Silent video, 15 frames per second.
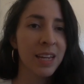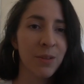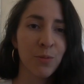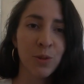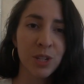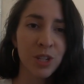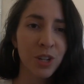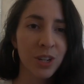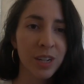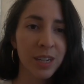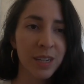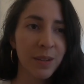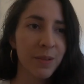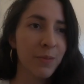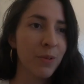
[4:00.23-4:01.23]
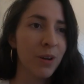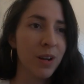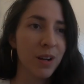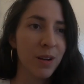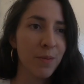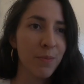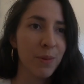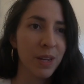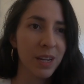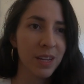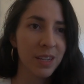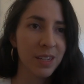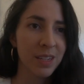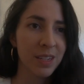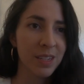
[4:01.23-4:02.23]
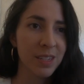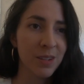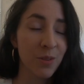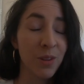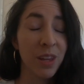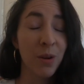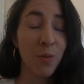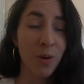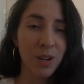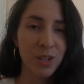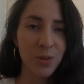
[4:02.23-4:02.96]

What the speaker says: return it or they want